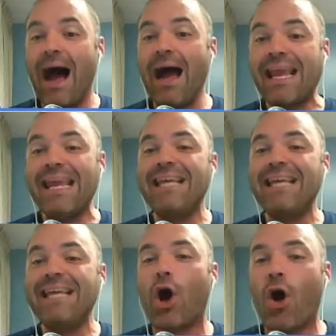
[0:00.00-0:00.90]
He's
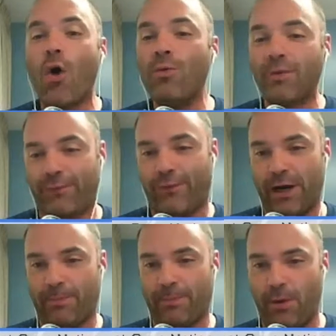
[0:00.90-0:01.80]
going to own the
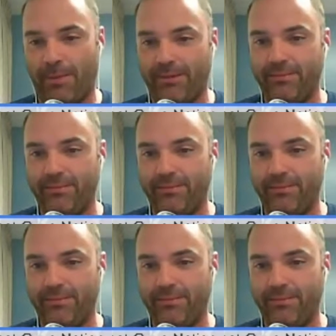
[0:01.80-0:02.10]
fire department.